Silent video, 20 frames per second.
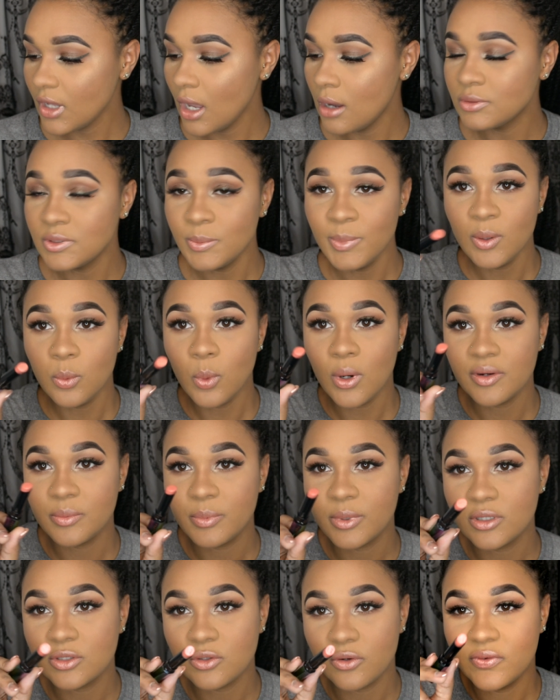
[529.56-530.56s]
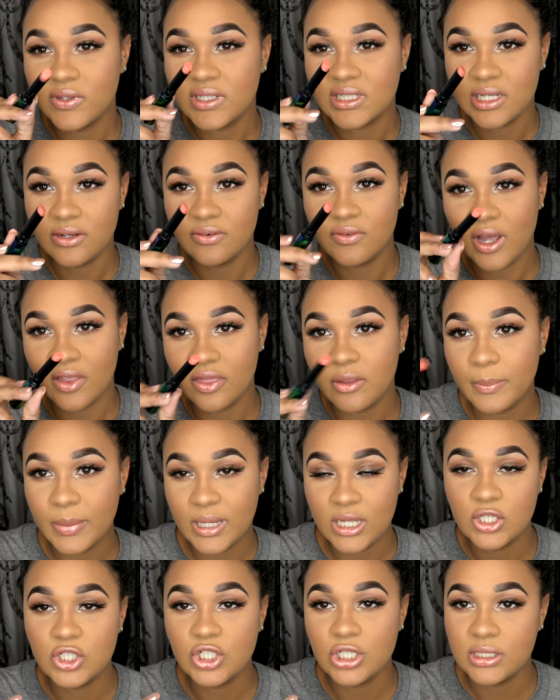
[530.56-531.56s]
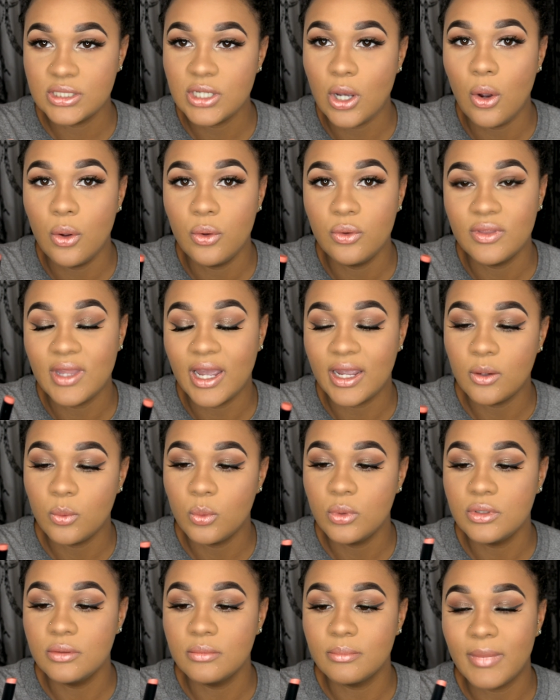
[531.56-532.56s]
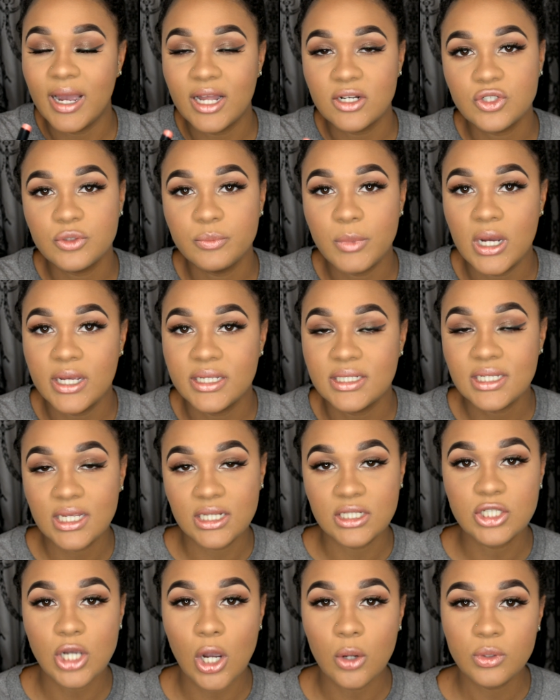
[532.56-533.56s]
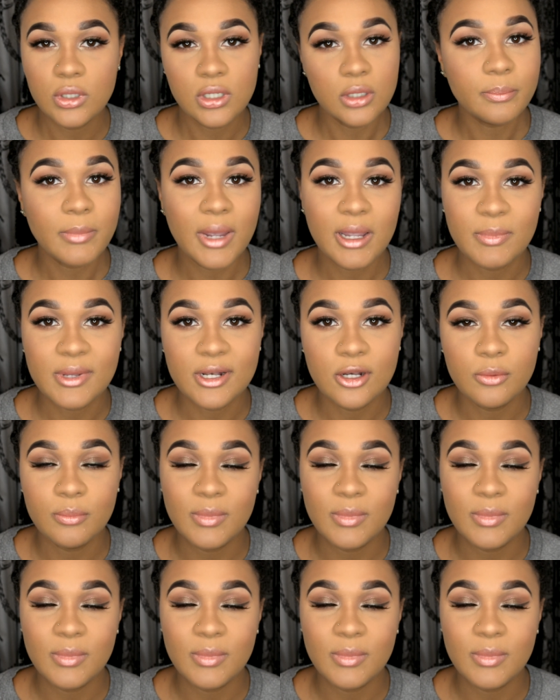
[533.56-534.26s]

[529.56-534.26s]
I was a bit worried because obviously of like the peachy tone that it wouldn't match my skin tone and it maybe